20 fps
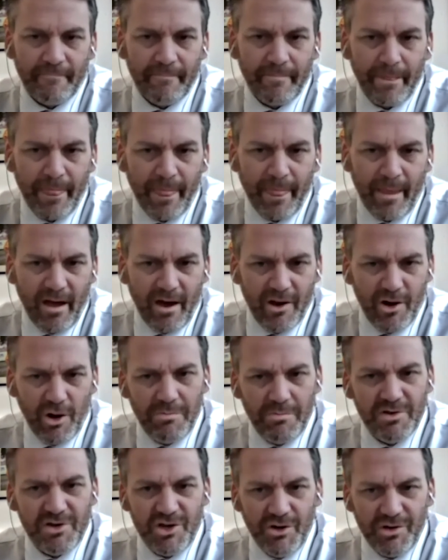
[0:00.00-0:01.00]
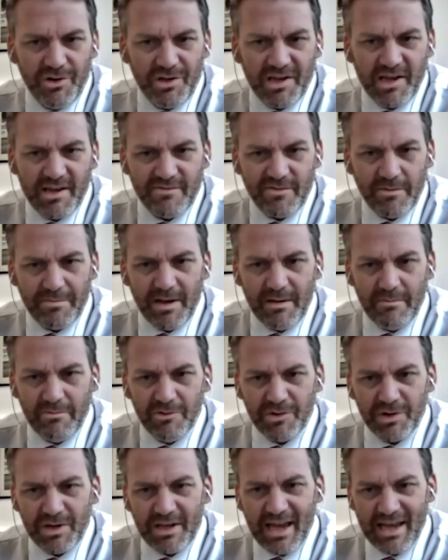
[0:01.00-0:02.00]
and opportunities for people to
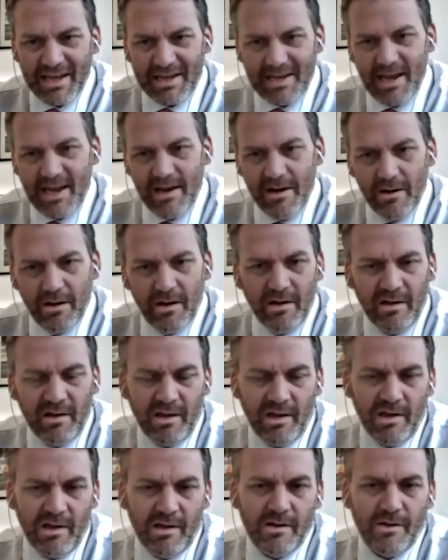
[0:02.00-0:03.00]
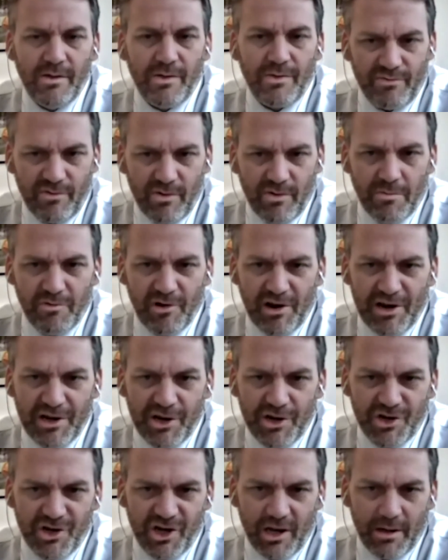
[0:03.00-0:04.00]
get in through
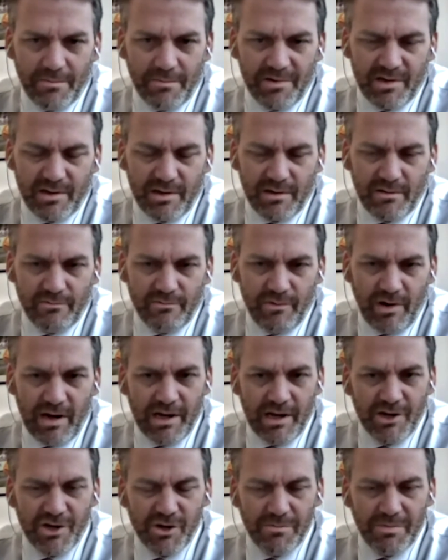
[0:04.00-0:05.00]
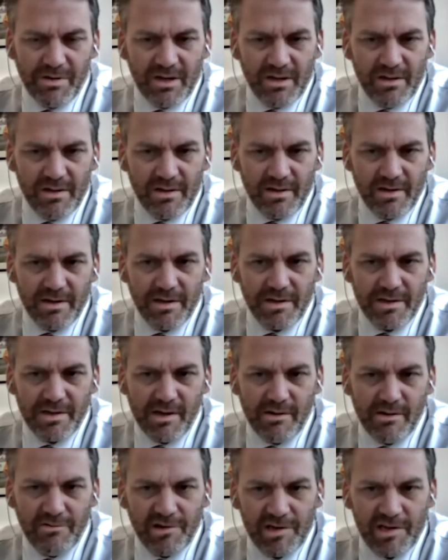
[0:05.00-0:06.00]
apprenticeships really should be considered
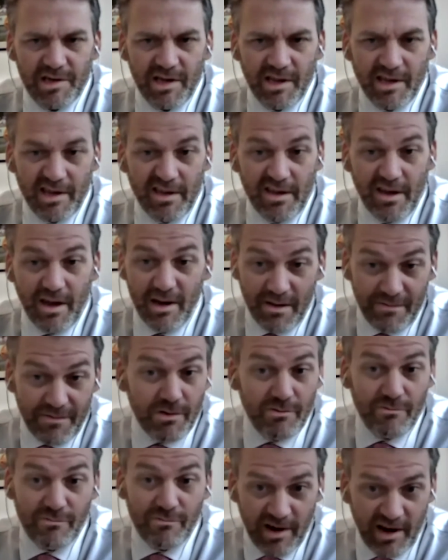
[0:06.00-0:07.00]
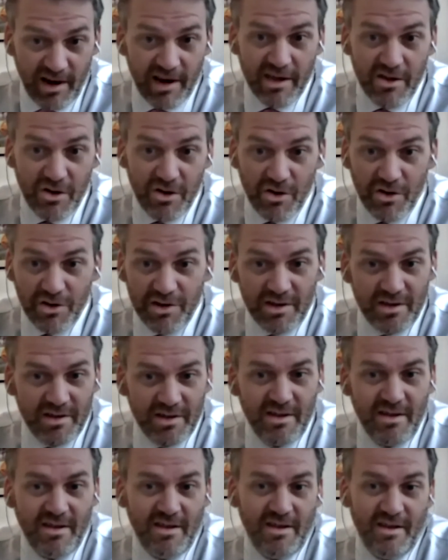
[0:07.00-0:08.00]
seriously. And if you're really good,
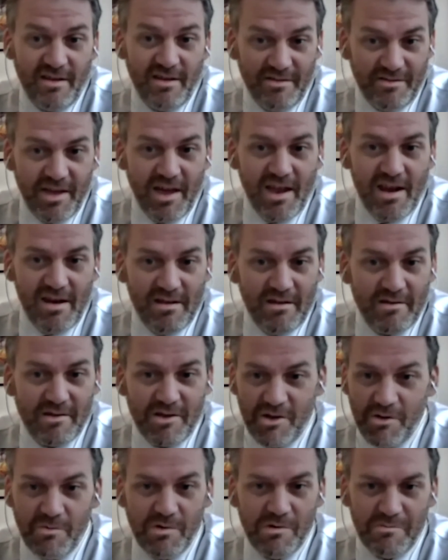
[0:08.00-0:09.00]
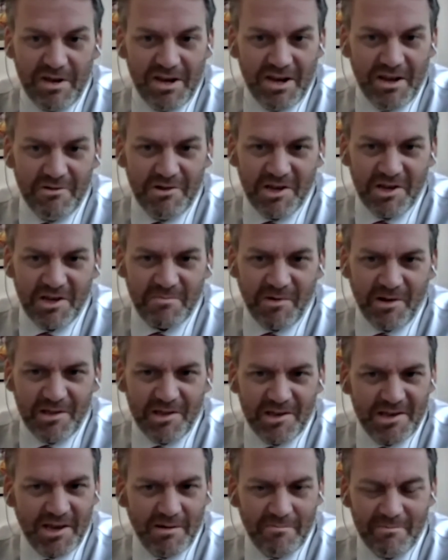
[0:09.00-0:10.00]
then you will be noticed by these
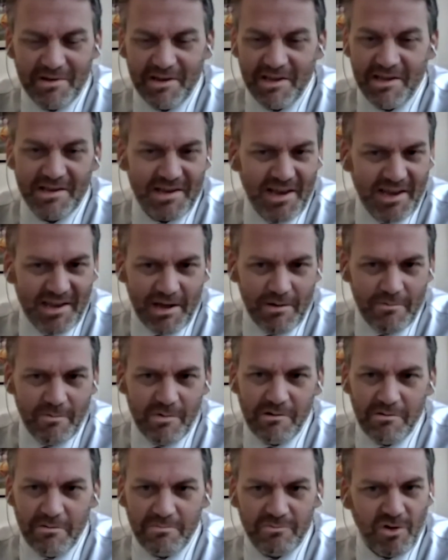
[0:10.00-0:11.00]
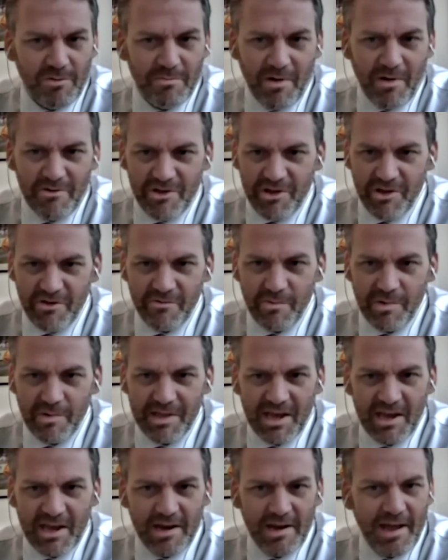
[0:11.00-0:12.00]
companies, and they will promote you
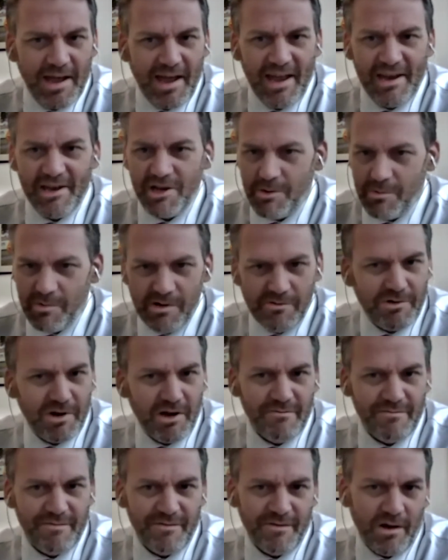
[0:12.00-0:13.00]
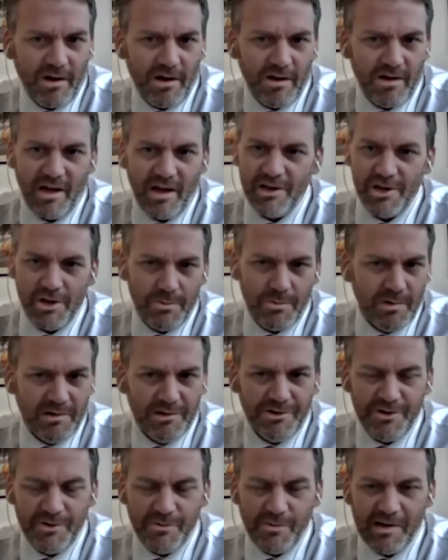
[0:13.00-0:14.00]
within, and you will go far, and you will
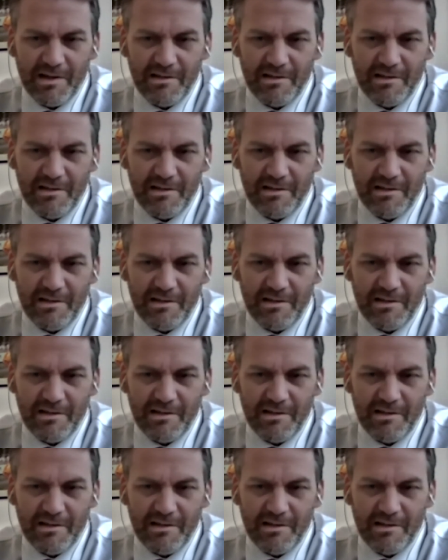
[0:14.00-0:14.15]
do well.